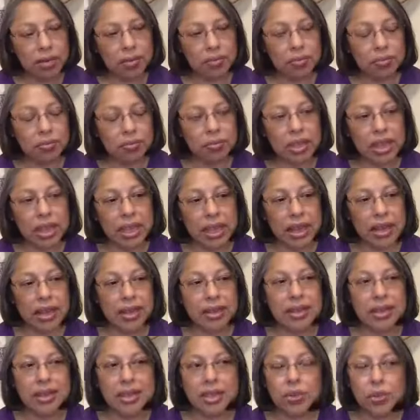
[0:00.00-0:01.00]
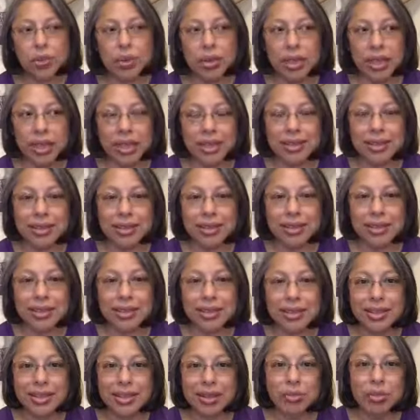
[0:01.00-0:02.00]
yeah, and it really is
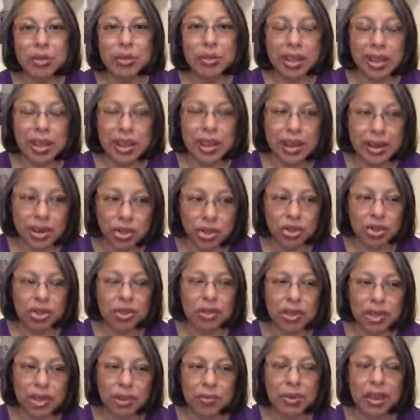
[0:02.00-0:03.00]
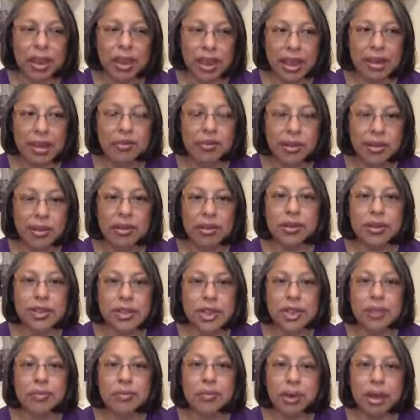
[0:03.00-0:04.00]
this communication that we have with our
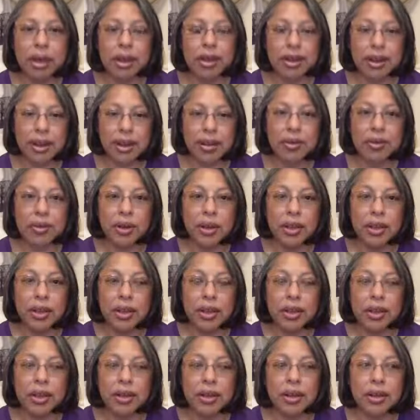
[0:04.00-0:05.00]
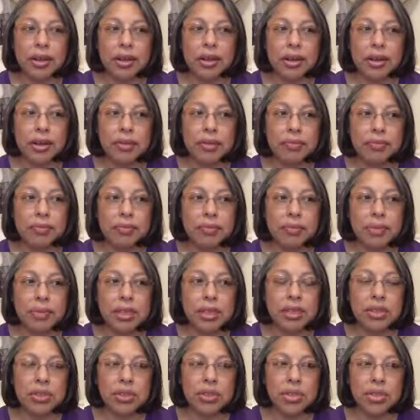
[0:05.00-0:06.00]
team right now
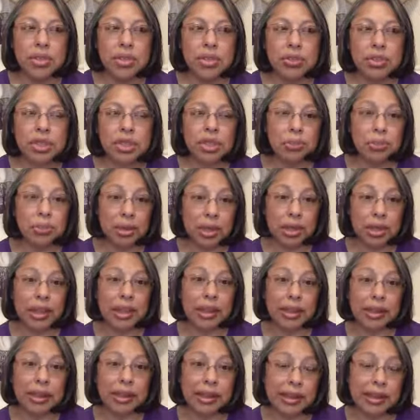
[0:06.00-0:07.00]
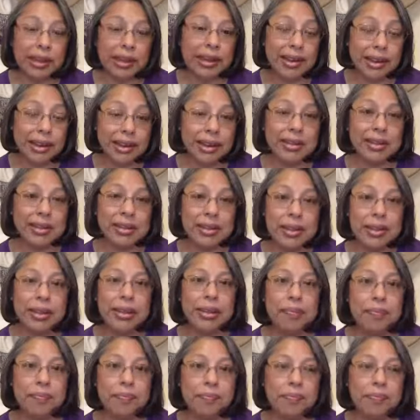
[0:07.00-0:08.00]
is to really lean into them